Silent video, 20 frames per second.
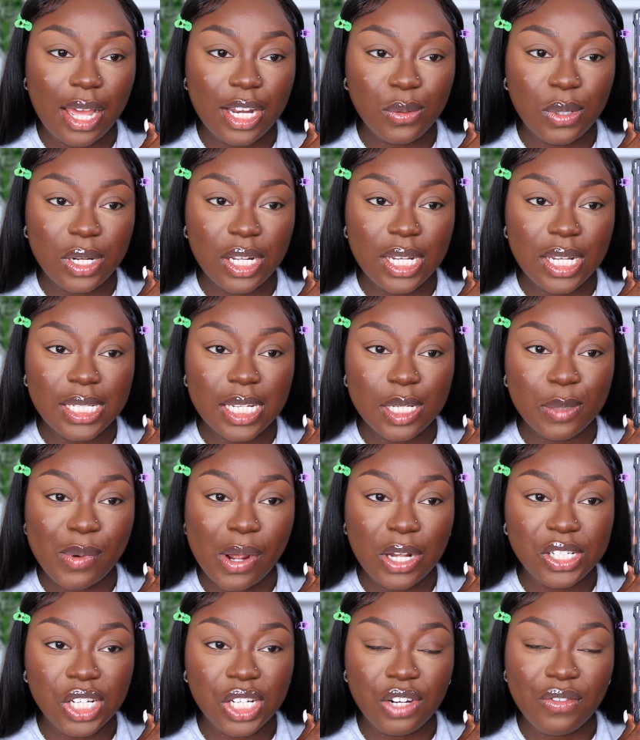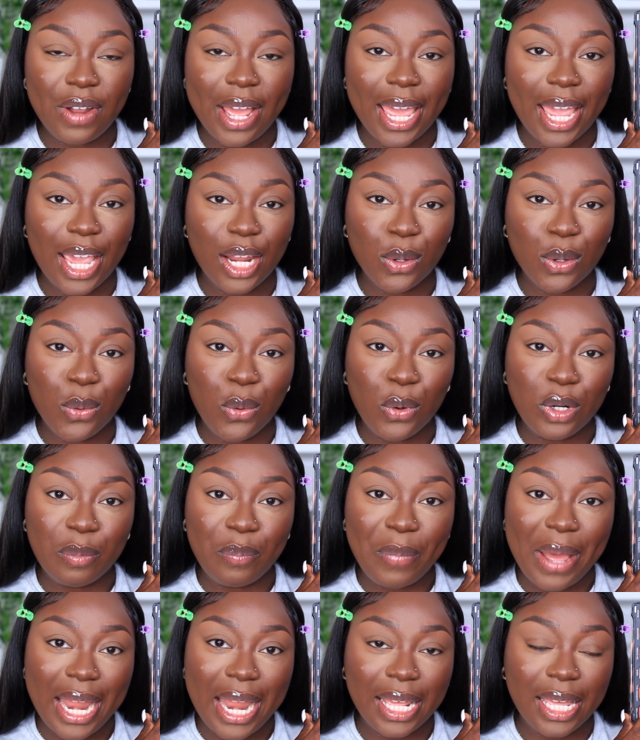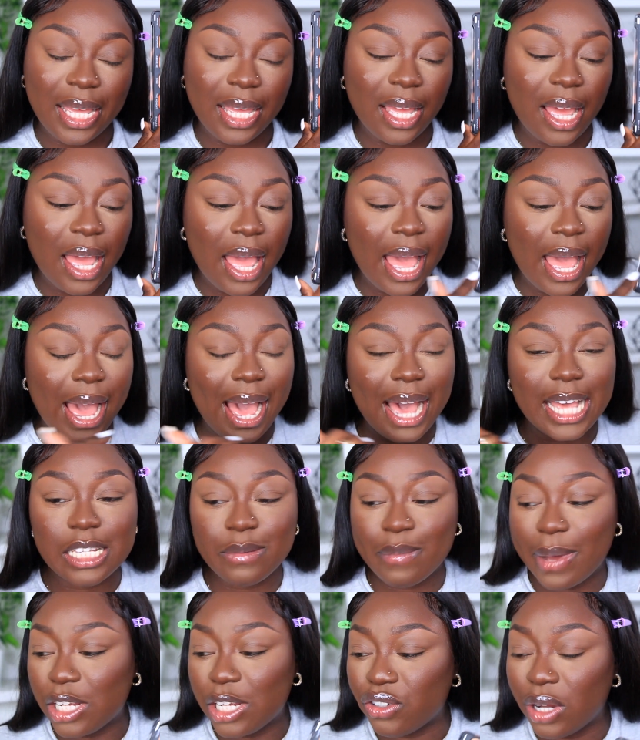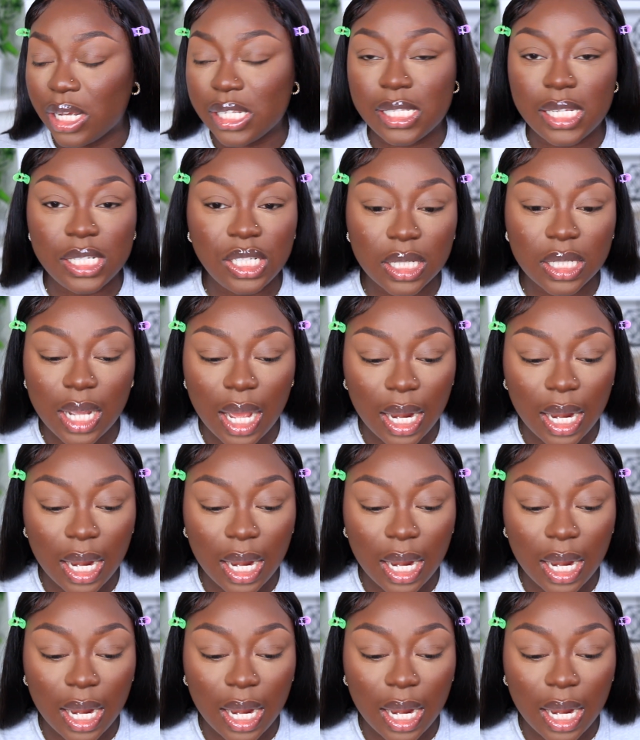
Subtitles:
I just want to use this brown shade right here called Baddie as my transition